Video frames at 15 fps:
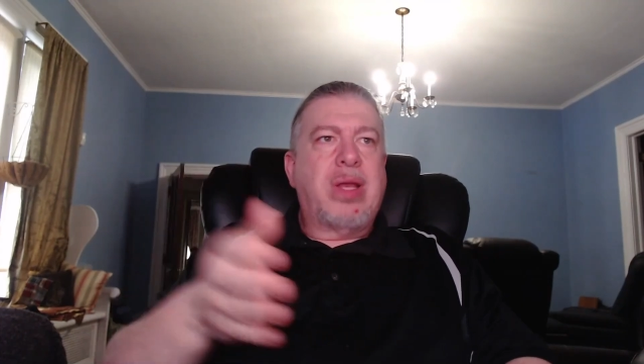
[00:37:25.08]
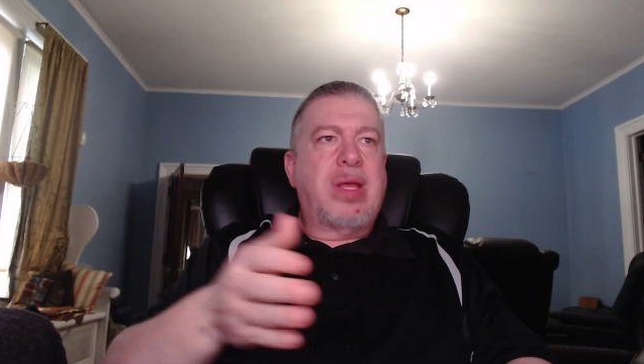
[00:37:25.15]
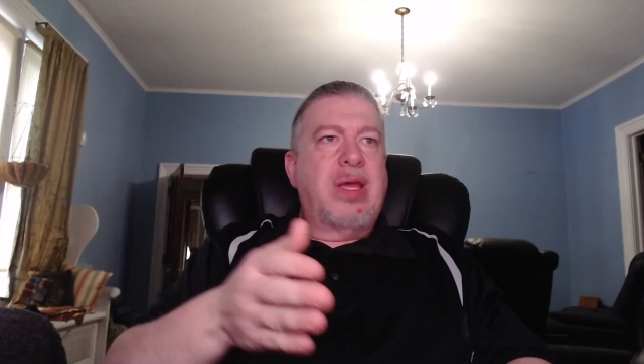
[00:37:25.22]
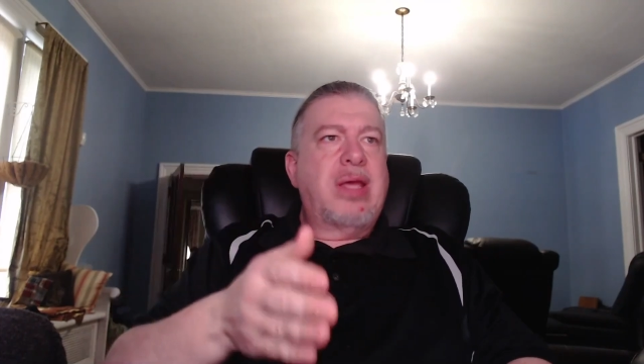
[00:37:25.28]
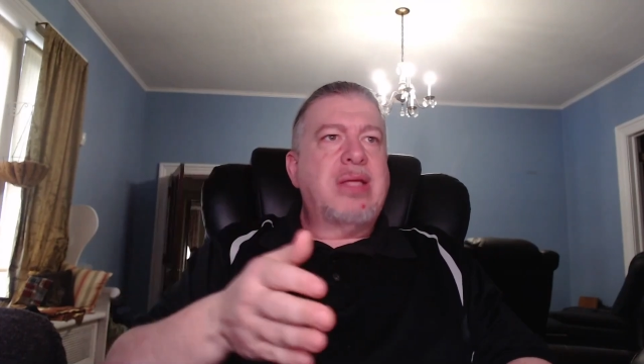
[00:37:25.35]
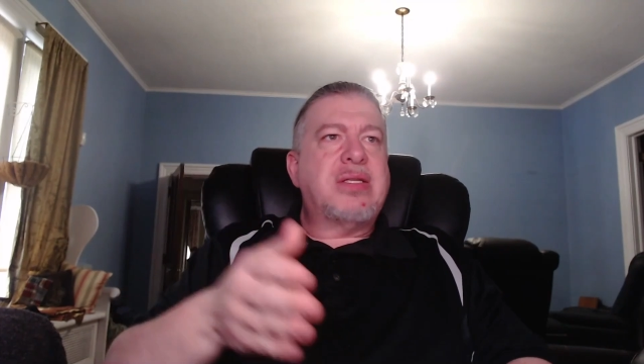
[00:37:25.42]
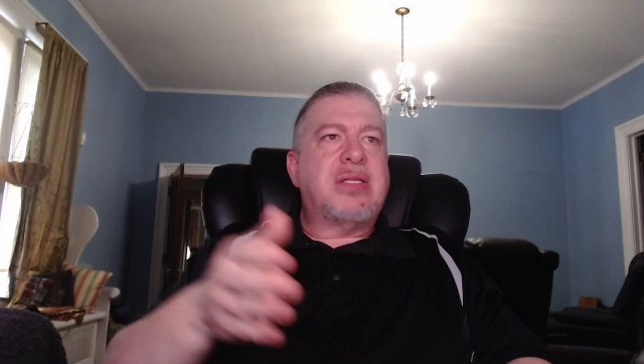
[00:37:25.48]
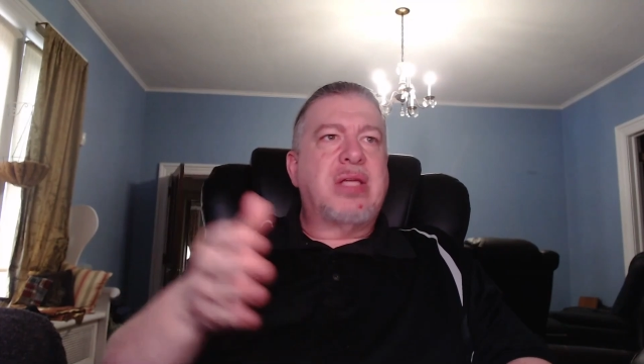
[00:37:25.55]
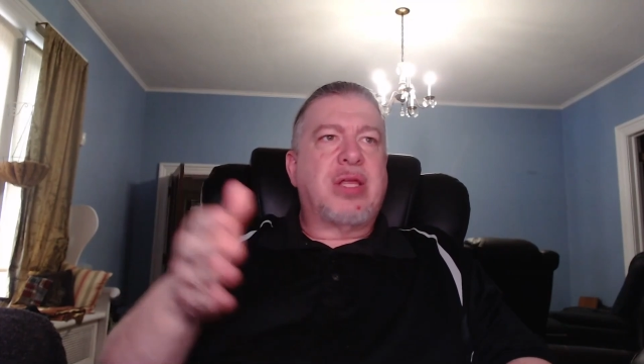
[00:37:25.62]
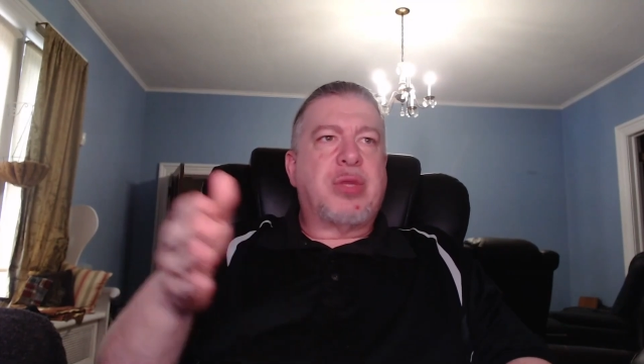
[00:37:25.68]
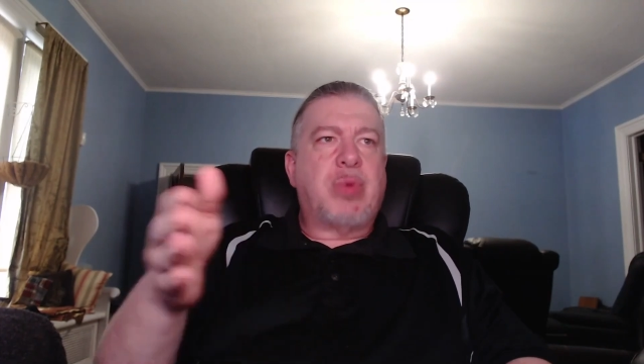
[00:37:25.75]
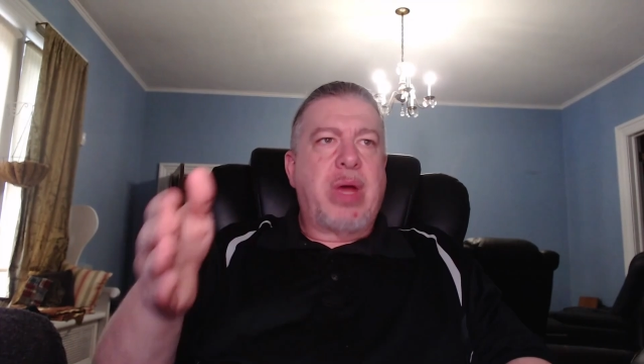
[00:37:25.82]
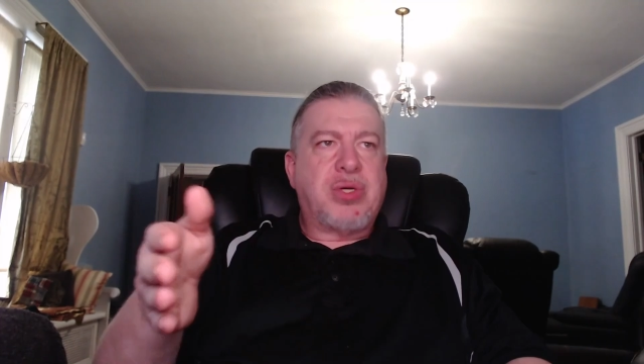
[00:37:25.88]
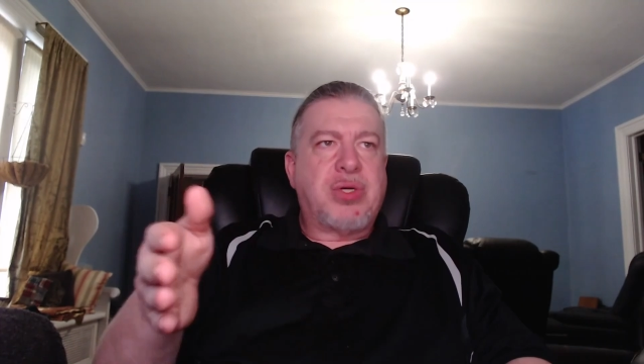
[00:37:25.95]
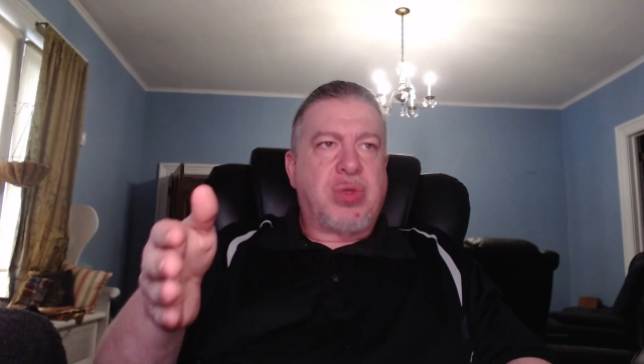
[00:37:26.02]
is the
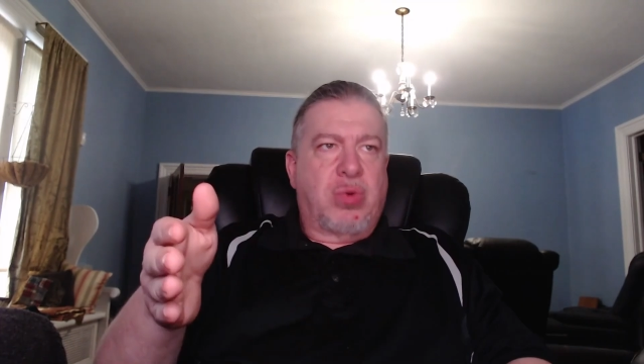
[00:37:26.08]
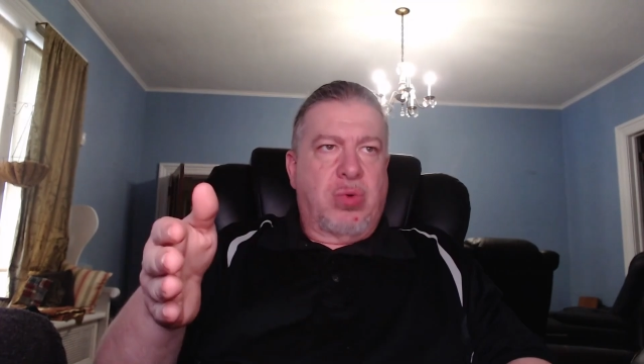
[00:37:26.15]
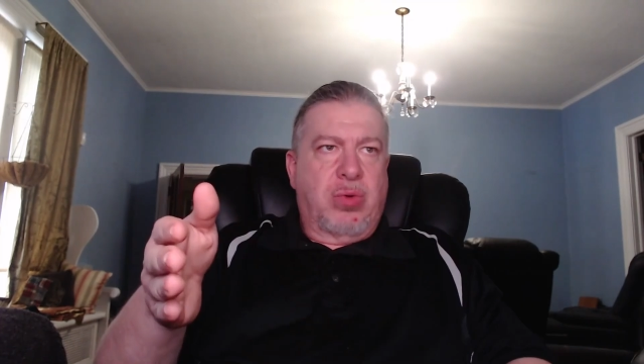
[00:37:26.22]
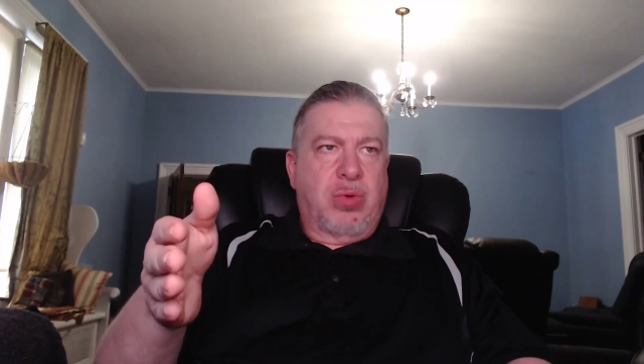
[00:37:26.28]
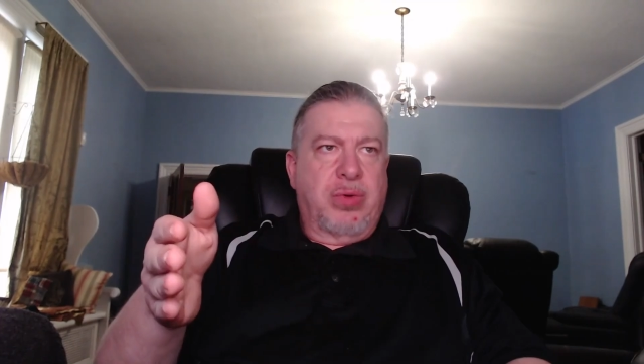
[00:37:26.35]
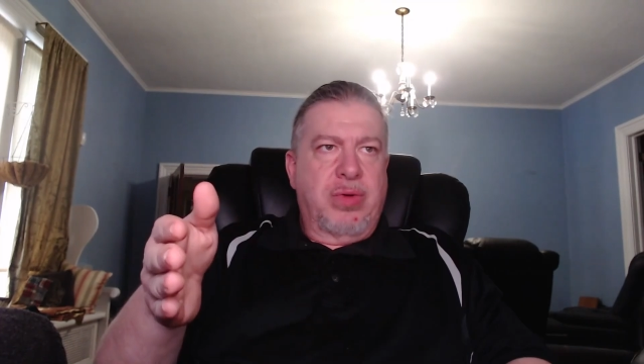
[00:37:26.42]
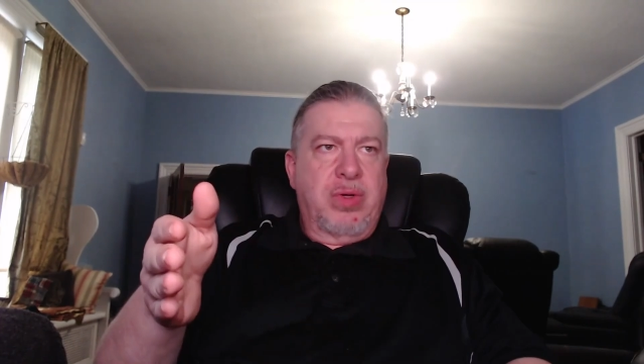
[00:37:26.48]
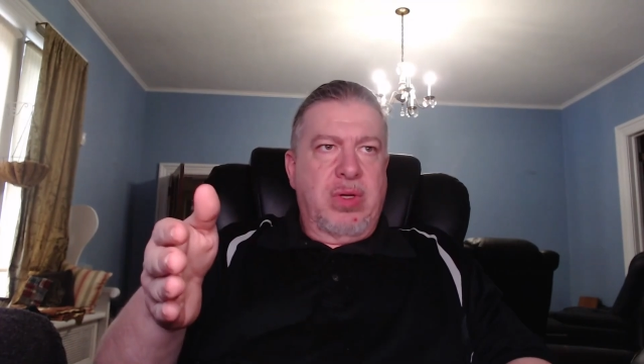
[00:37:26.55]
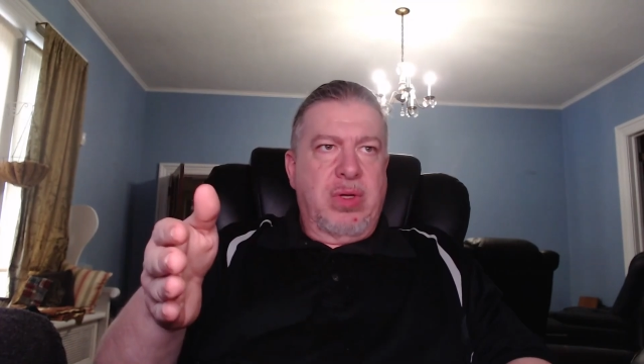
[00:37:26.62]
threshold